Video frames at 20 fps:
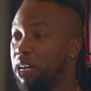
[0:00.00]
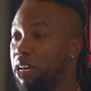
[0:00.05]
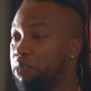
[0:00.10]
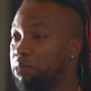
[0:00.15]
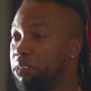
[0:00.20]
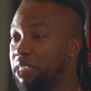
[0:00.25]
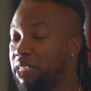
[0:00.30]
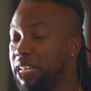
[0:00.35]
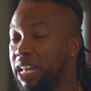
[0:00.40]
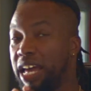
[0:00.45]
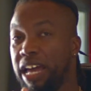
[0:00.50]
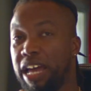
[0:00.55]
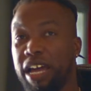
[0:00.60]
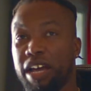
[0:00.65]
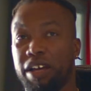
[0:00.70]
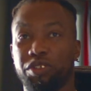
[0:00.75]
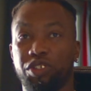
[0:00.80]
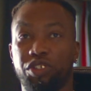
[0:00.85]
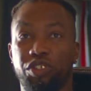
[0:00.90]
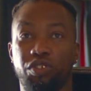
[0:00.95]
ups,
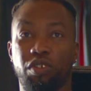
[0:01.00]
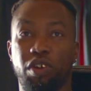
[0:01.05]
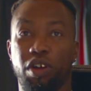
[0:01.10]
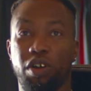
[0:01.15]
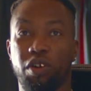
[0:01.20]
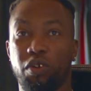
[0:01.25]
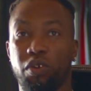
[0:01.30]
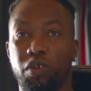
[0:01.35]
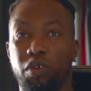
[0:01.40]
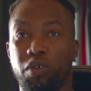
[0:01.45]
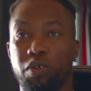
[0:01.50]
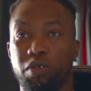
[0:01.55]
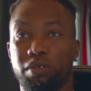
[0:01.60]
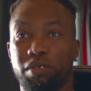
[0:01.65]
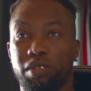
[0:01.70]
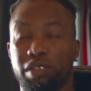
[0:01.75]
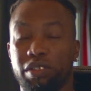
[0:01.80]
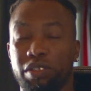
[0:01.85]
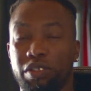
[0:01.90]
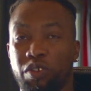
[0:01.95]
downs, mm-hmm.
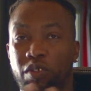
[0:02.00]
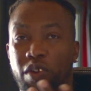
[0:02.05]
struggles, mm-hmm.